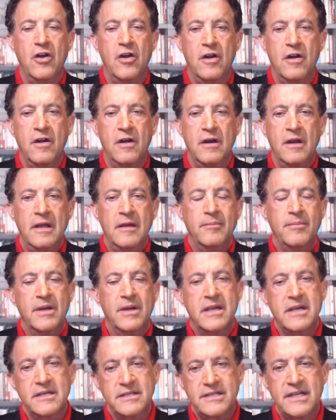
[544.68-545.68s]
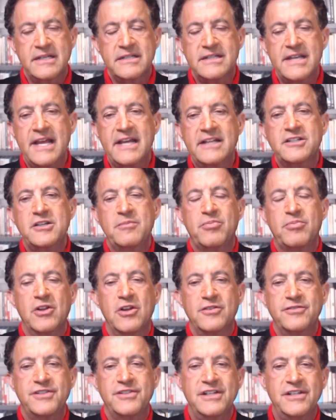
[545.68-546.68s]
her, because as Nancy
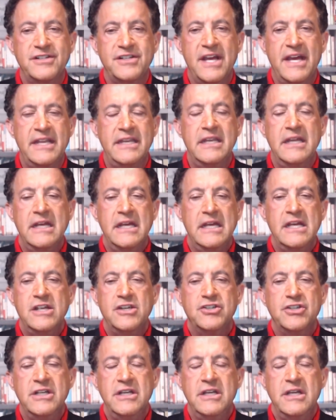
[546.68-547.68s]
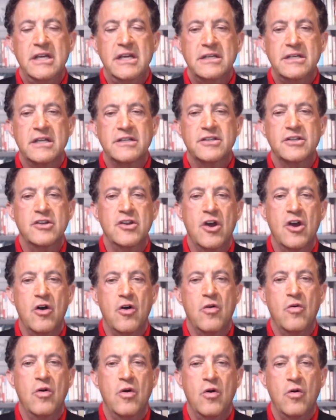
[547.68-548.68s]
Pelosi said, she doesn't
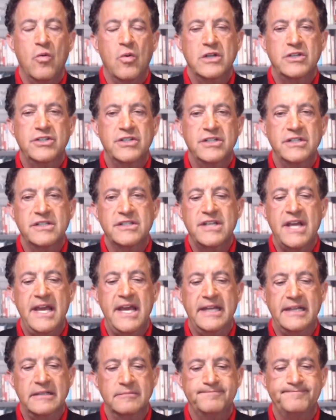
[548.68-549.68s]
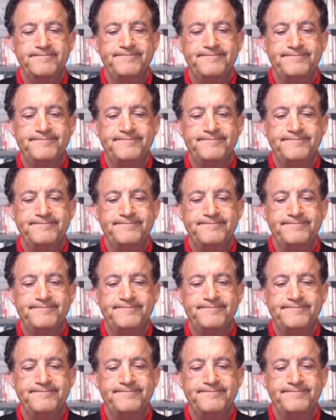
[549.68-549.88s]
know what she's saying.